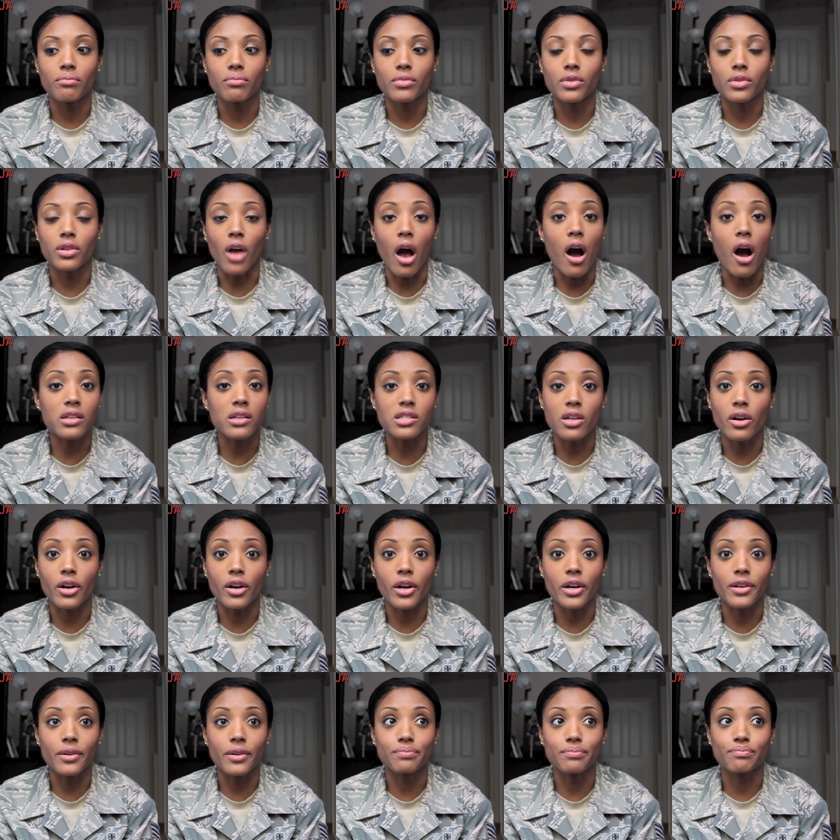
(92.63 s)
thoughts
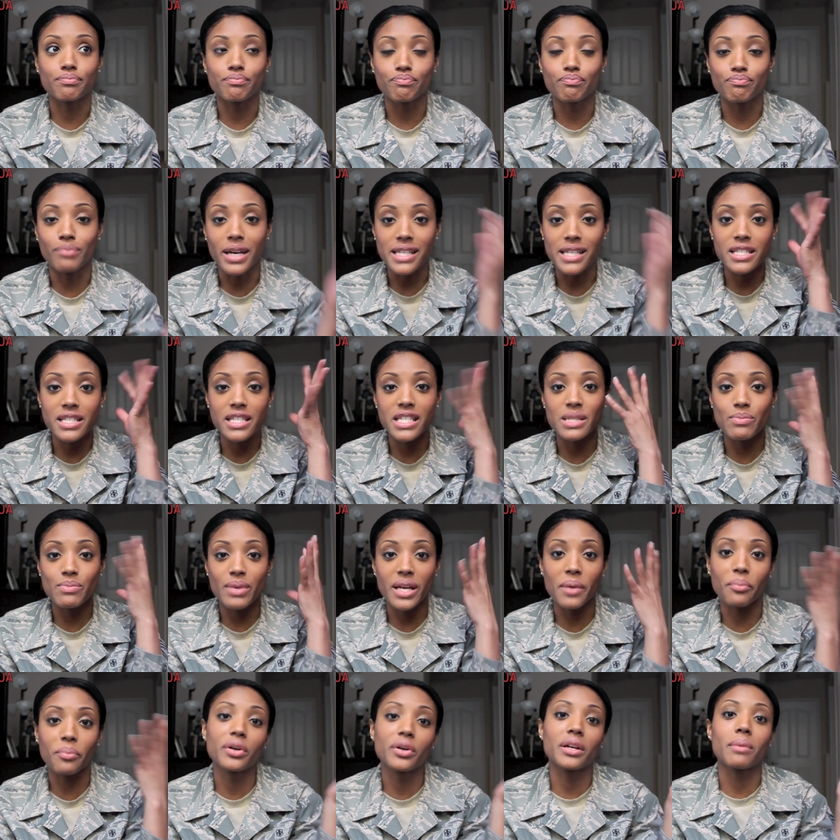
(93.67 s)
or messages
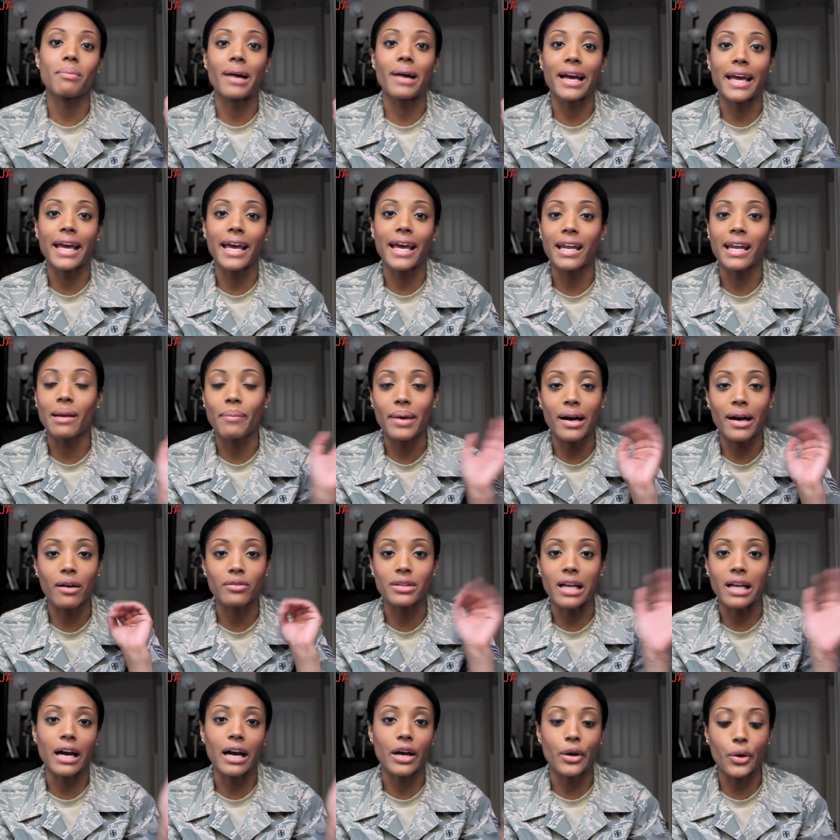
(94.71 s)
being put in my head about
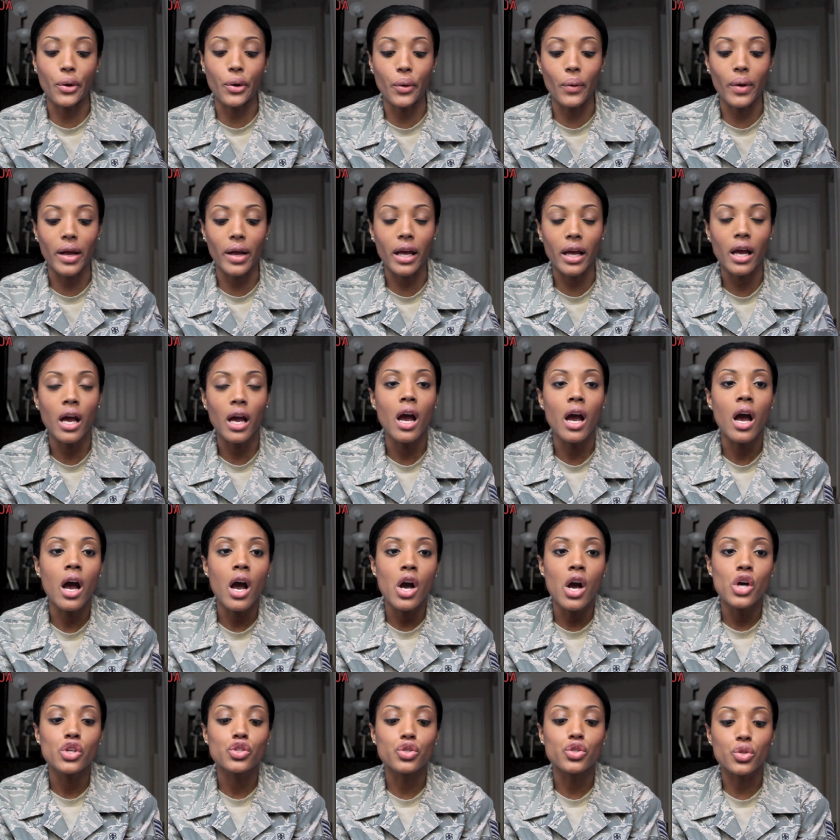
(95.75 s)
not going.
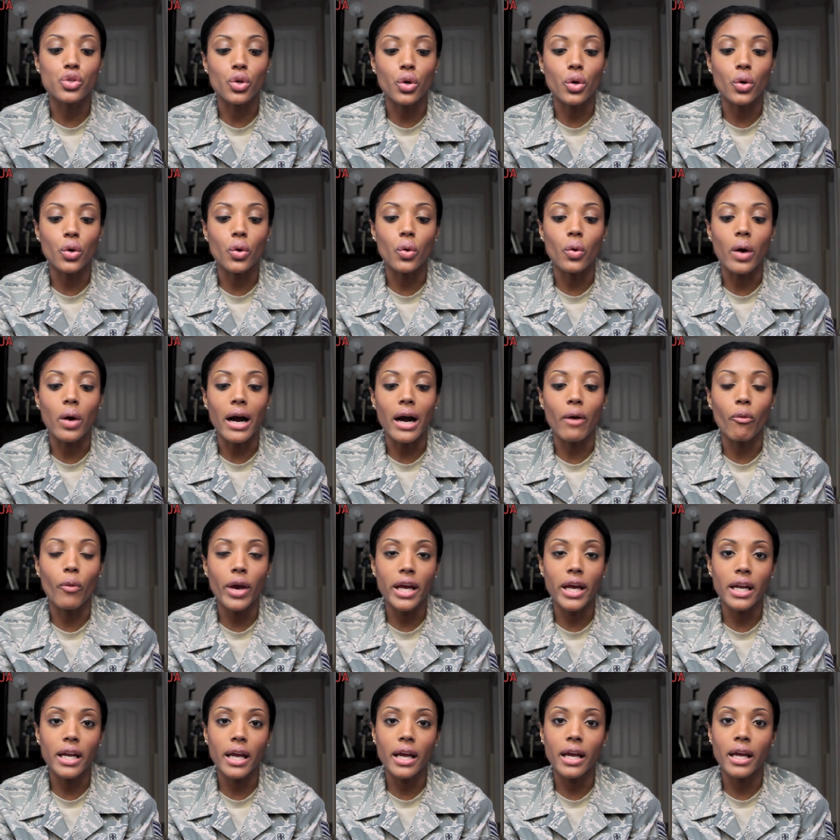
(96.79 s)
So I
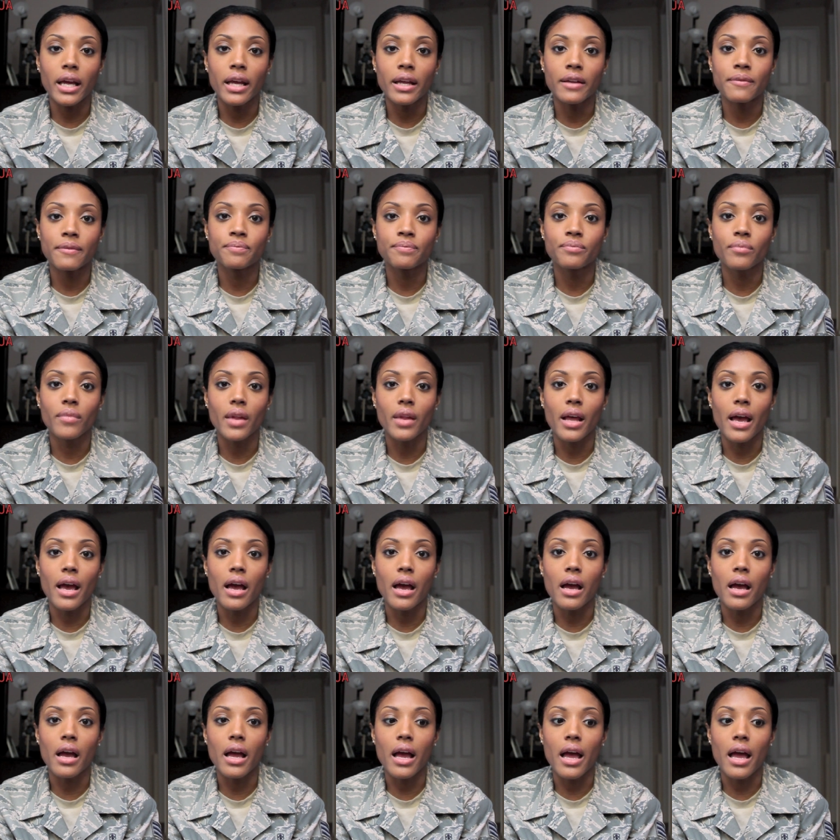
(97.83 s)
went in
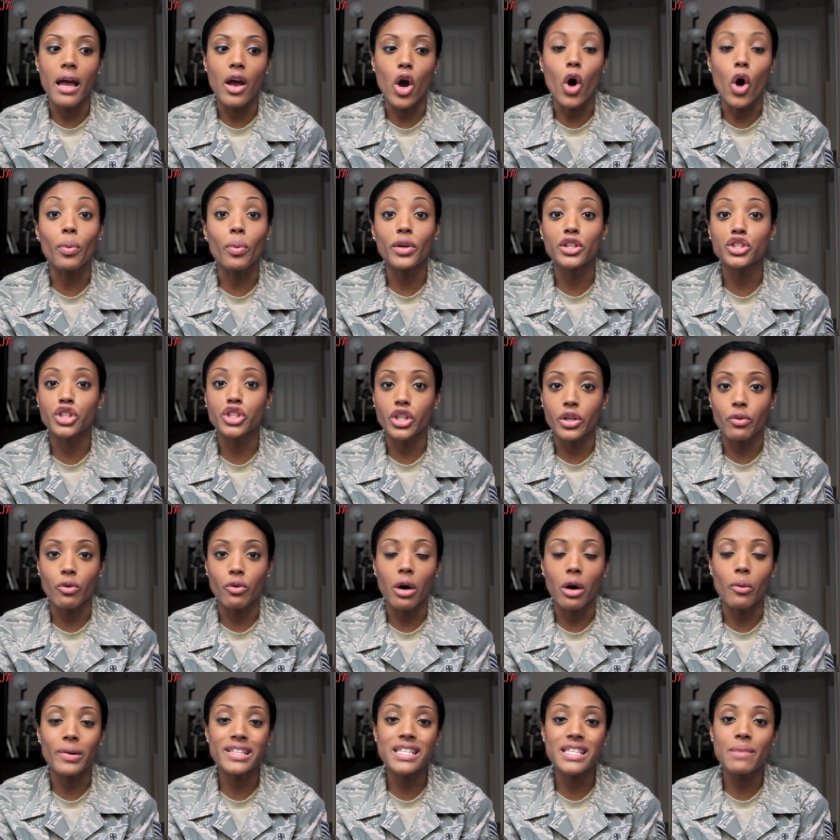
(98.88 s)
open general.
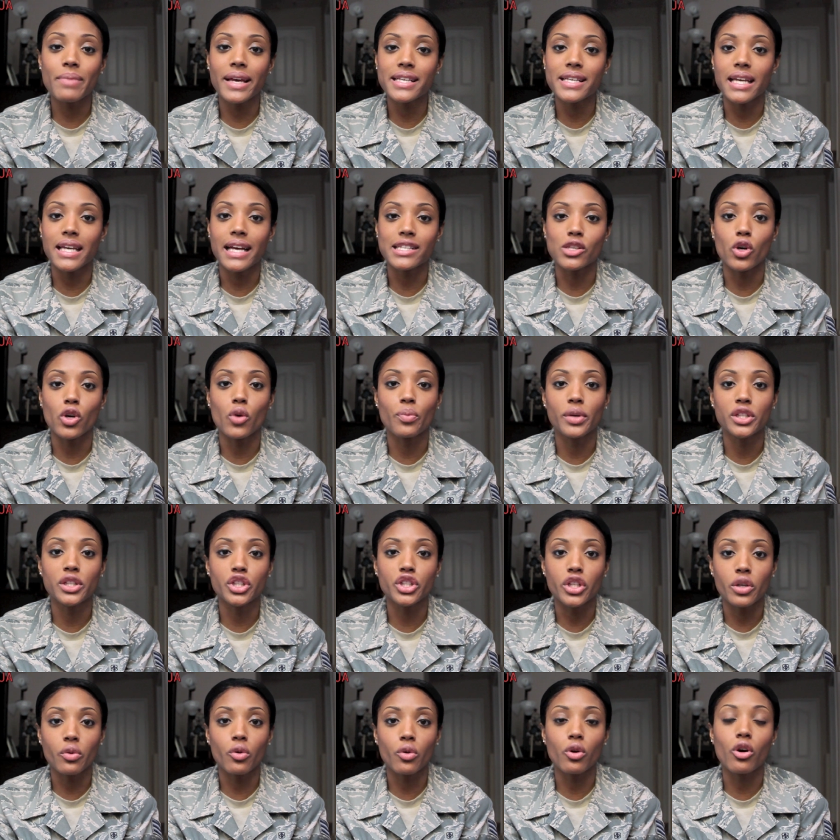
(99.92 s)
I went to Basecast open
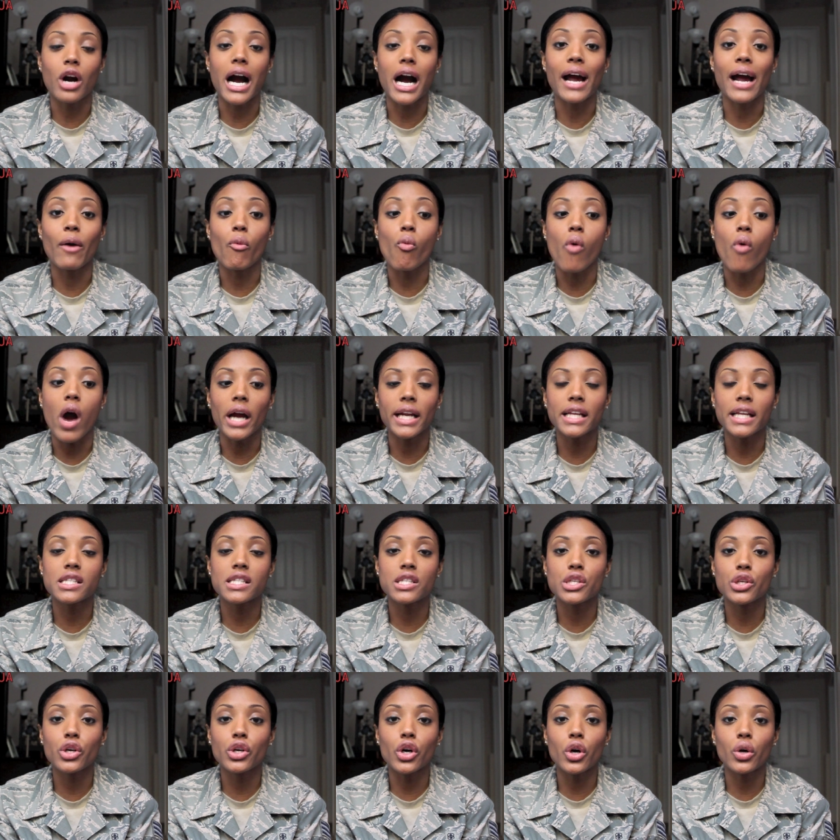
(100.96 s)
general. I wanted
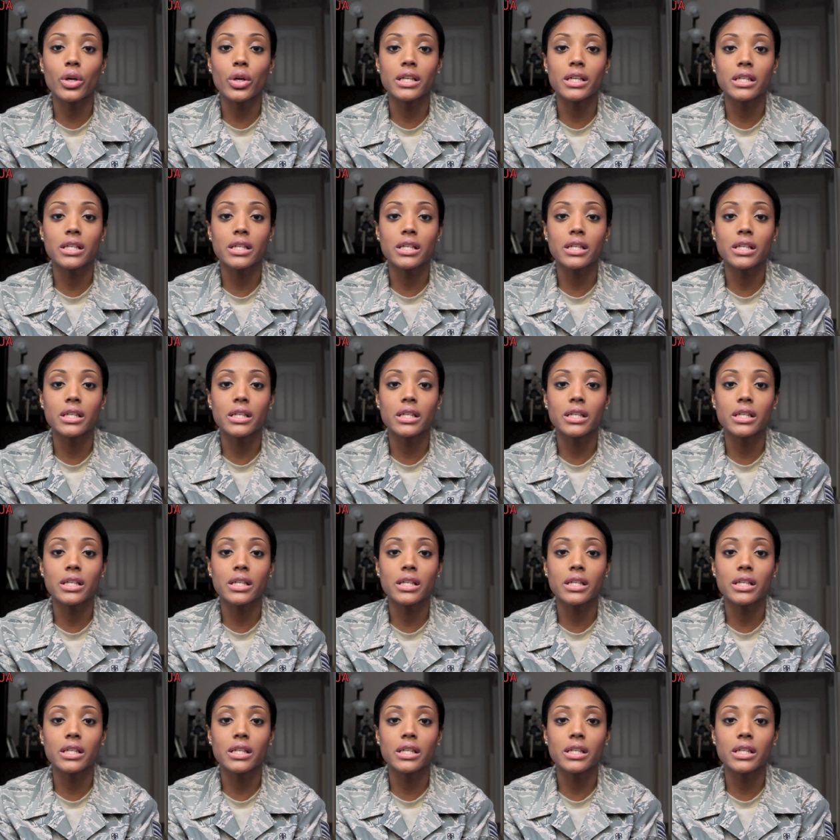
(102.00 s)
to go